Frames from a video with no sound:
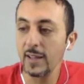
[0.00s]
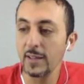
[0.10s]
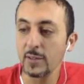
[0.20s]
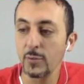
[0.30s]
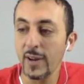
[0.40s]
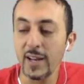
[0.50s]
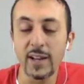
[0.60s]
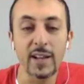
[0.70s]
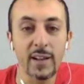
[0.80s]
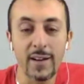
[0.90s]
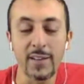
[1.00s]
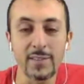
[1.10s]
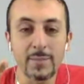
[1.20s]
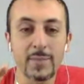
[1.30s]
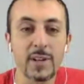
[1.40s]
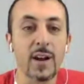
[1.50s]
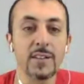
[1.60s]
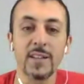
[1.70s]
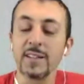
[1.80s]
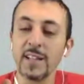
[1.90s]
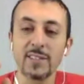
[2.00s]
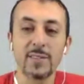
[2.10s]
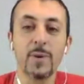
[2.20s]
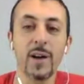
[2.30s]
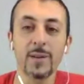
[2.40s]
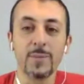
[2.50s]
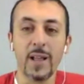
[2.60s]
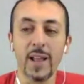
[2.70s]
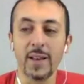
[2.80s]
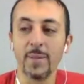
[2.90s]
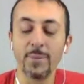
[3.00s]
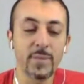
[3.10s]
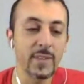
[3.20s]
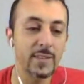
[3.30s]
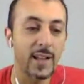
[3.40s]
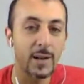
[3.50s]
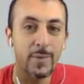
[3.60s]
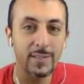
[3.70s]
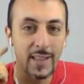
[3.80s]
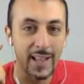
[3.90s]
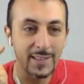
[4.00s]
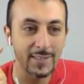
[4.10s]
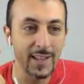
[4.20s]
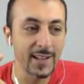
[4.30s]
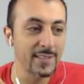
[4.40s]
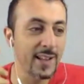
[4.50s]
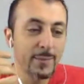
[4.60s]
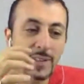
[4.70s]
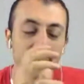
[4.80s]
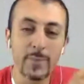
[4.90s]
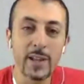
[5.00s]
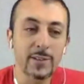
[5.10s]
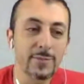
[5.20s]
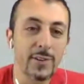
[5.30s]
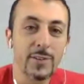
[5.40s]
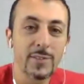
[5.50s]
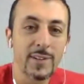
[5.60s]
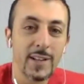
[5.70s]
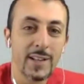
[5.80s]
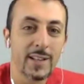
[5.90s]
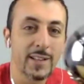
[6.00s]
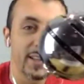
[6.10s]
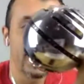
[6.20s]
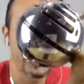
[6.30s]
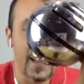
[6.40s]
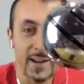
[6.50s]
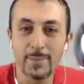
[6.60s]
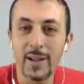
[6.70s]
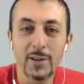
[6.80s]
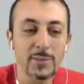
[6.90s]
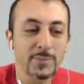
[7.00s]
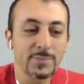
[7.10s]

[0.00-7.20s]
creating awesome content. That's the bottom line. It's not about the headset. It's not about the microphone. It's not about